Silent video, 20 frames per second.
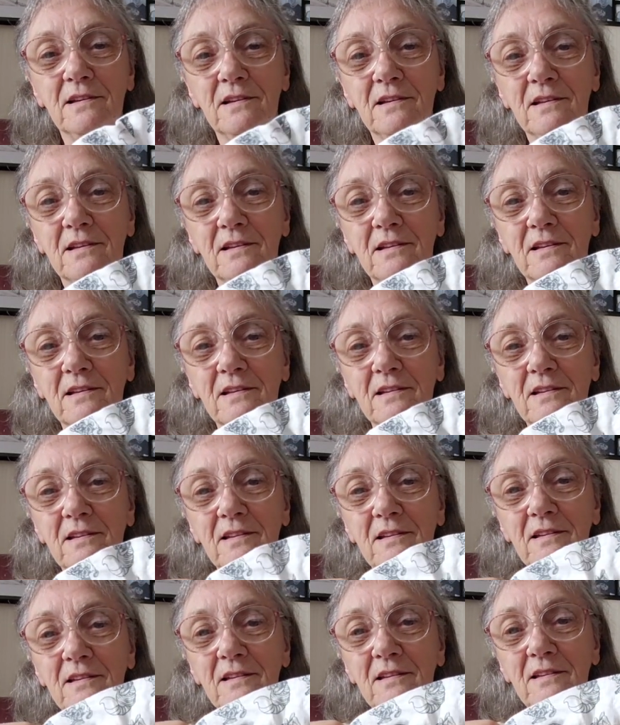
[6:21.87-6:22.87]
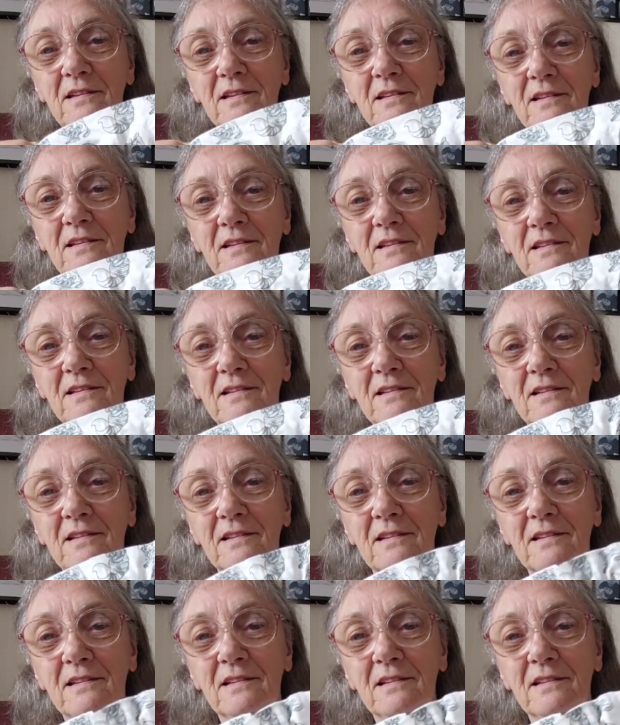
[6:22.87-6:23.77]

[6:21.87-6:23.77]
(no one is talking)